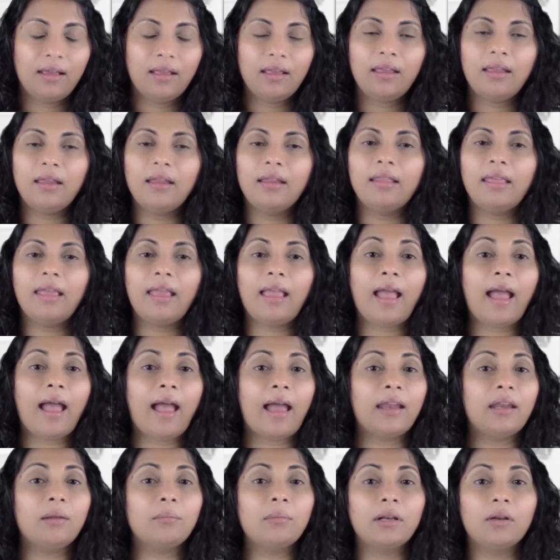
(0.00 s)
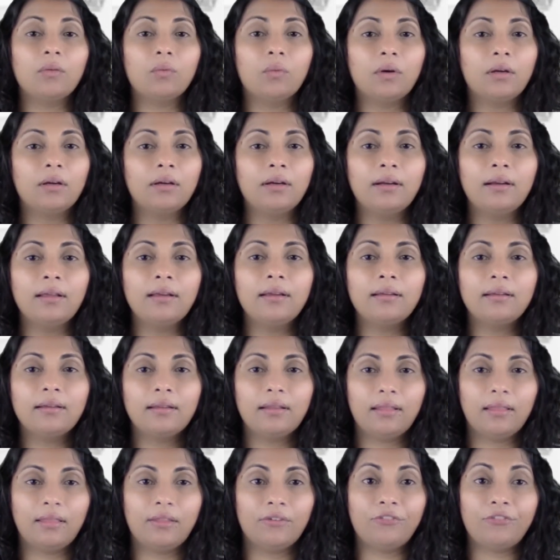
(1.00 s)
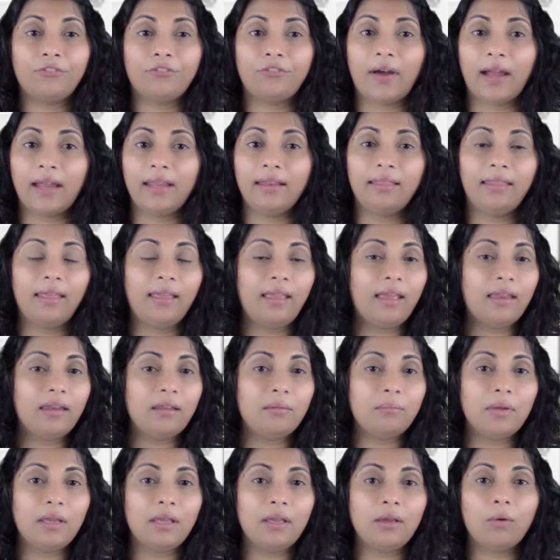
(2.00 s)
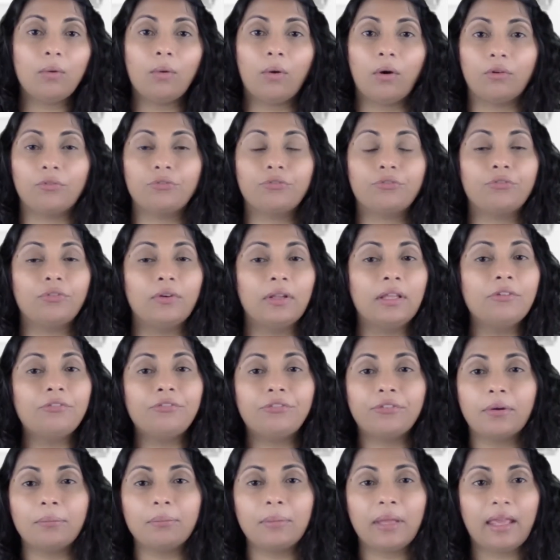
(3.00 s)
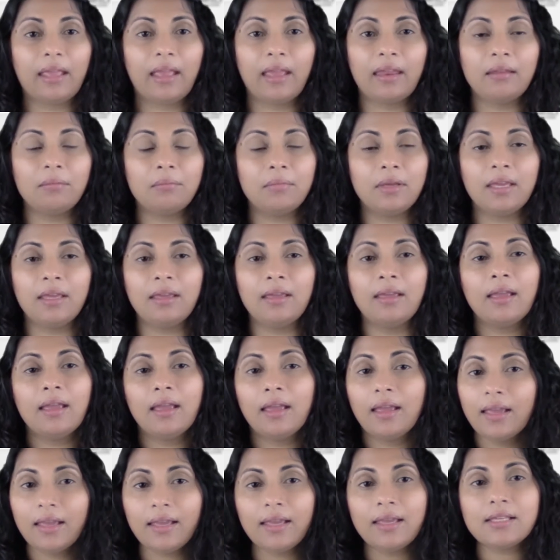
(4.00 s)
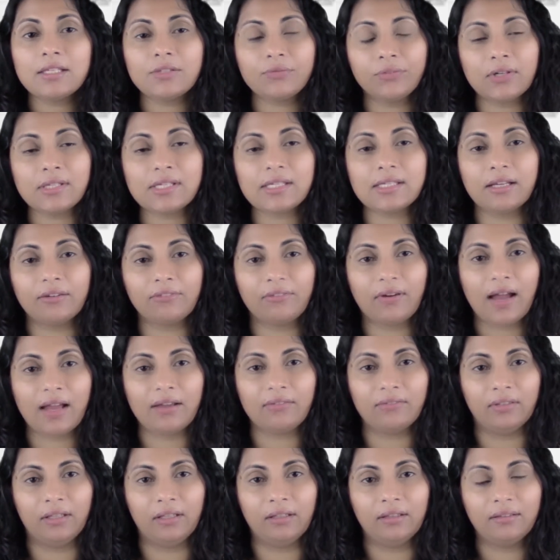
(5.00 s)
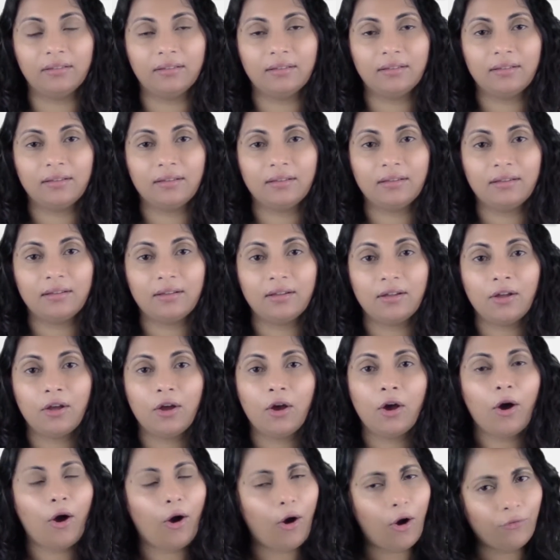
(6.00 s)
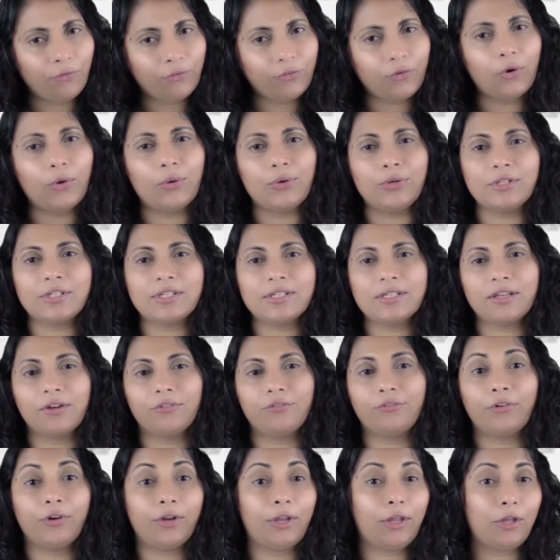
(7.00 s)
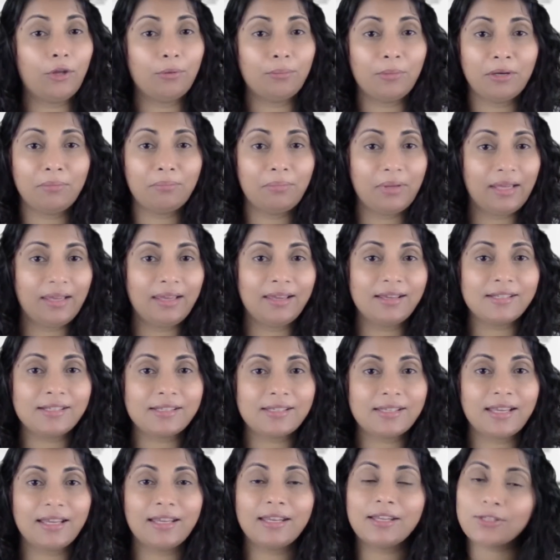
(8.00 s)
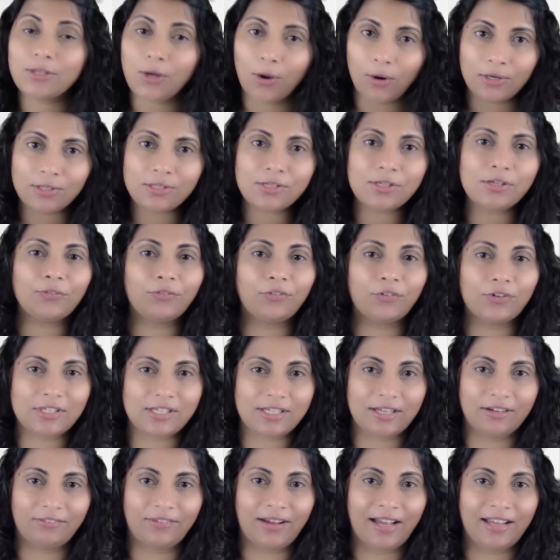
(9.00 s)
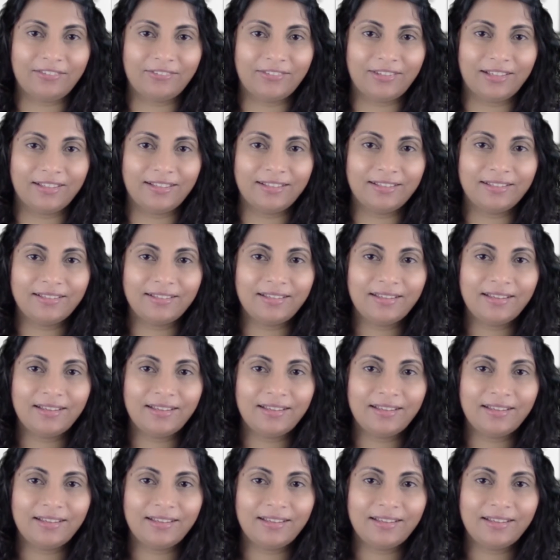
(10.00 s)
In the animal world, the fight the enemy or flee from the enemy is for survival. Of course, for human beings, it is also for survival.